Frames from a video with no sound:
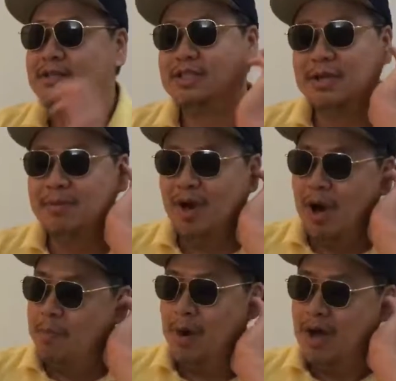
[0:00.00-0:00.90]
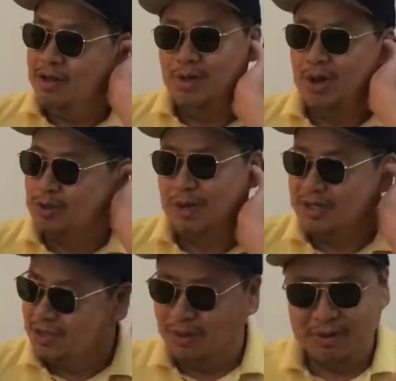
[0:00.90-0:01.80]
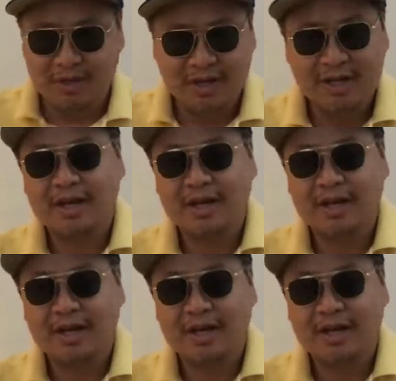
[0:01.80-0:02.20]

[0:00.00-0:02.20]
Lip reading: Jimmy Harbaugh knows what he's doing.